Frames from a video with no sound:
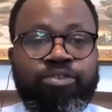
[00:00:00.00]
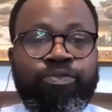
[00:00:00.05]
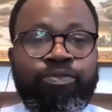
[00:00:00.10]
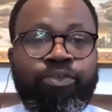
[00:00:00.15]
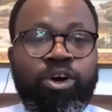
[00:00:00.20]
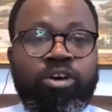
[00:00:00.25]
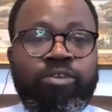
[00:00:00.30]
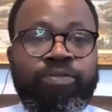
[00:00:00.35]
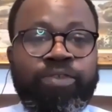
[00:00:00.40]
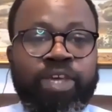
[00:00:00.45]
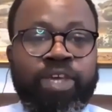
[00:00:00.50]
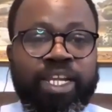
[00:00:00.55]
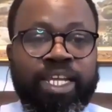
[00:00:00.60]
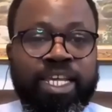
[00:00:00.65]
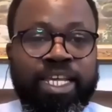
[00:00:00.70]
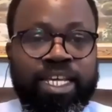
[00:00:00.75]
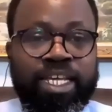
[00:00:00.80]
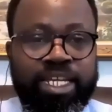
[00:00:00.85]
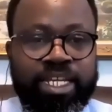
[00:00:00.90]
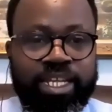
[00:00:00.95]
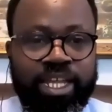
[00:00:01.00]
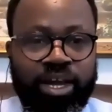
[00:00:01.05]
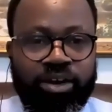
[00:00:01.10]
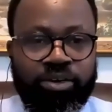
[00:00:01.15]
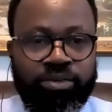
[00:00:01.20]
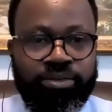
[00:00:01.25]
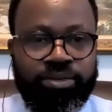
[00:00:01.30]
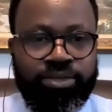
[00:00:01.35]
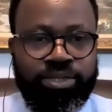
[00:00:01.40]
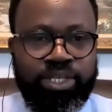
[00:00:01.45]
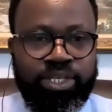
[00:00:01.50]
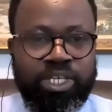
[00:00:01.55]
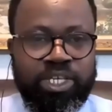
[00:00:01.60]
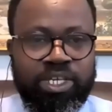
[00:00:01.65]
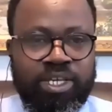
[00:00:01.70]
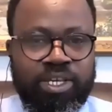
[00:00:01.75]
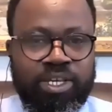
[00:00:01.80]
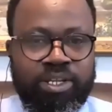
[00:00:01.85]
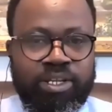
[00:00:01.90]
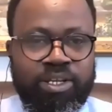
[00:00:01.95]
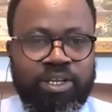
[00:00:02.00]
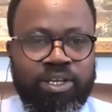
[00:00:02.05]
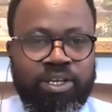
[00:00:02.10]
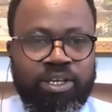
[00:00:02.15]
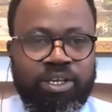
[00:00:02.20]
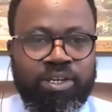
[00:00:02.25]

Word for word: evolving in their own thinking.